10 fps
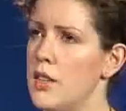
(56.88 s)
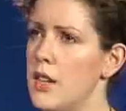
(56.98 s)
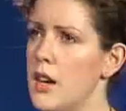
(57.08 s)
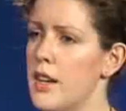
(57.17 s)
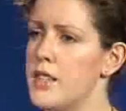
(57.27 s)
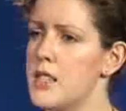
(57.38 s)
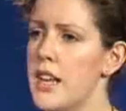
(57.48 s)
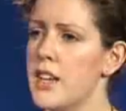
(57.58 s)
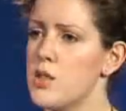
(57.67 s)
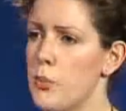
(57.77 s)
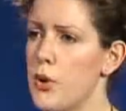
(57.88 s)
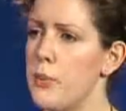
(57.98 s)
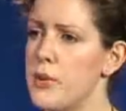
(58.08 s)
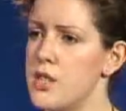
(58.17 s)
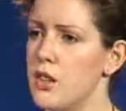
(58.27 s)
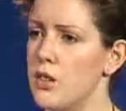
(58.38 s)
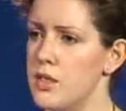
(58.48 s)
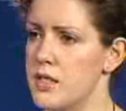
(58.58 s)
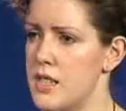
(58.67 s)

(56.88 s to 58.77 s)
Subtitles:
Yeah, intellectual property law is